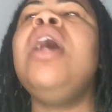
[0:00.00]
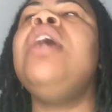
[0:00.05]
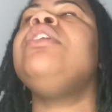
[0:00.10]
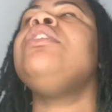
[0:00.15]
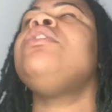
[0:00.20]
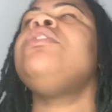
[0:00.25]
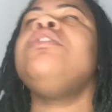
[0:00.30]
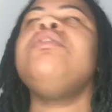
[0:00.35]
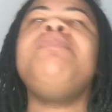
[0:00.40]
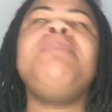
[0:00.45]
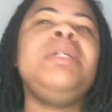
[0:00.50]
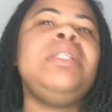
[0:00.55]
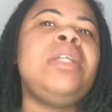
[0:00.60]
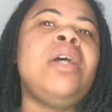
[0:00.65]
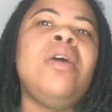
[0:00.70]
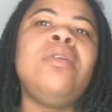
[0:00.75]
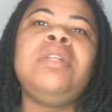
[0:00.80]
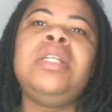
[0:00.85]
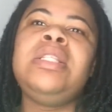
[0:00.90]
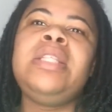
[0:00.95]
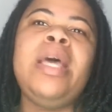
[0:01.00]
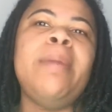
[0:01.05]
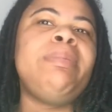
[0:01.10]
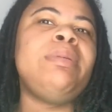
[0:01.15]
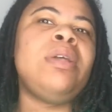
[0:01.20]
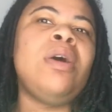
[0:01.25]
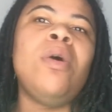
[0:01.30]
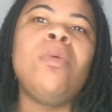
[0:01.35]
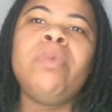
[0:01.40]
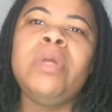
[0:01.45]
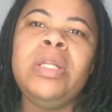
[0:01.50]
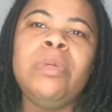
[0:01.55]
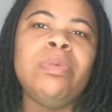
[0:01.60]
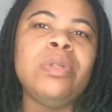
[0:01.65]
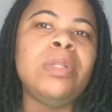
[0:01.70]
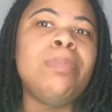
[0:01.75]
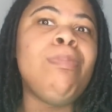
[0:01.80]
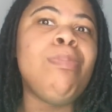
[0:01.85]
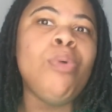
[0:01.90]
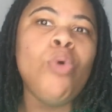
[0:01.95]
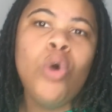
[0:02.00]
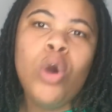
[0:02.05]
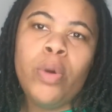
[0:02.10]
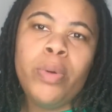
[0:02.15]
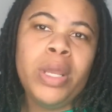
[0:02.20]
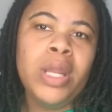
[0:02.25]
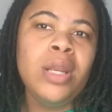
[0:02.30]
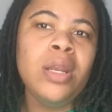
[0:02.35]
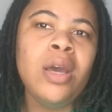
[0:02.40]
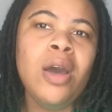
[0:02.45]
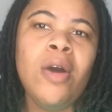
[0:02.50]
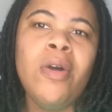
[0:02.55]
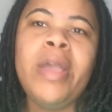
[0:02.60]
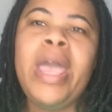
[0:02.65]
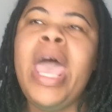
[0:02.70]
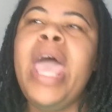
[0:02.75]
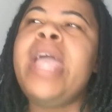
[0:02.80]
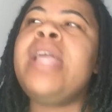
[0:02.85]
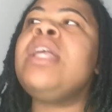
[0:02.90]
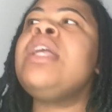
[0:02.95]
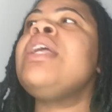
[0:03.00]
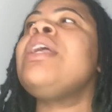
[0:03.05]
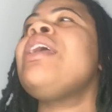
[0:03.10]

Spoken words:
Truth be told, this episode really was boring, okay?